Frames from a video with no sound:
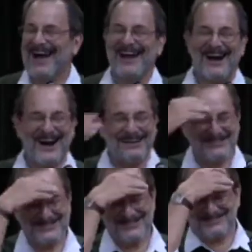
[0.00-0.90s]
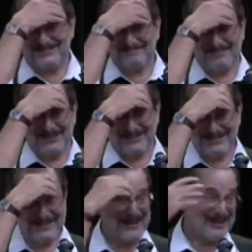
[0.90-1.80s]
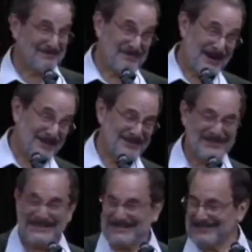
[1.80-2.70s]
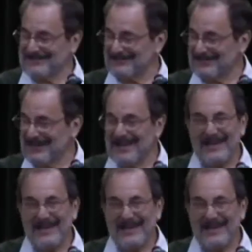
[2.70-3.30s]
Uh, I was so embarrassed, and I apologized to her.